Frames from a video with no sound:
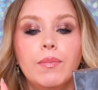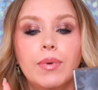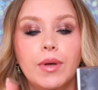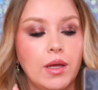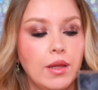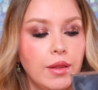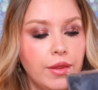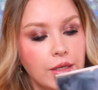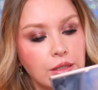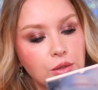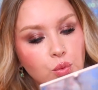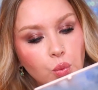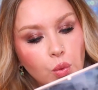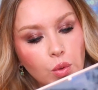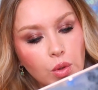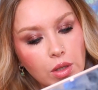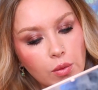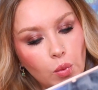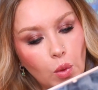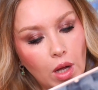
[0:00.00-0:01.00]
but this
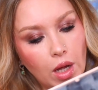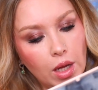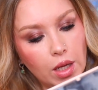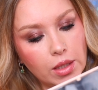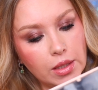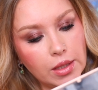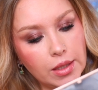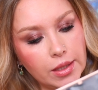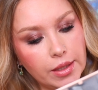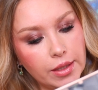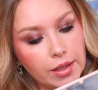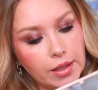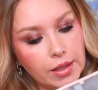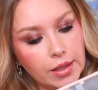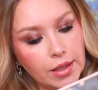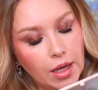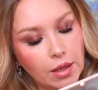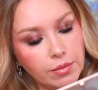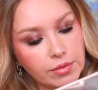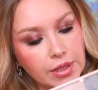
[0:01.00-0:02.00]
one
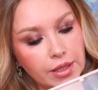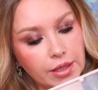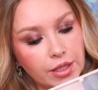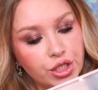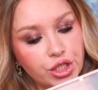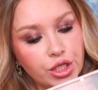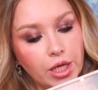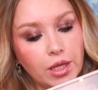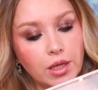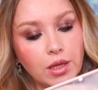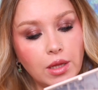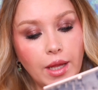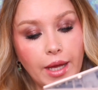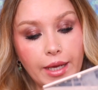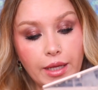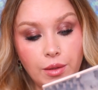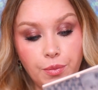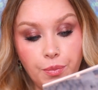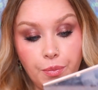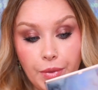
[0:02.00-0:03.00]
comes in the shade
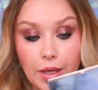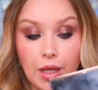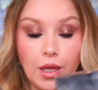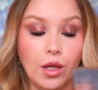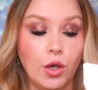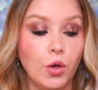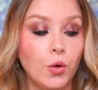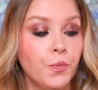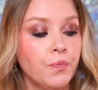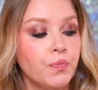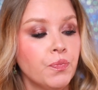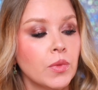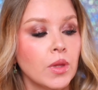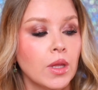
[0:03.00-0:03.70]
light medium.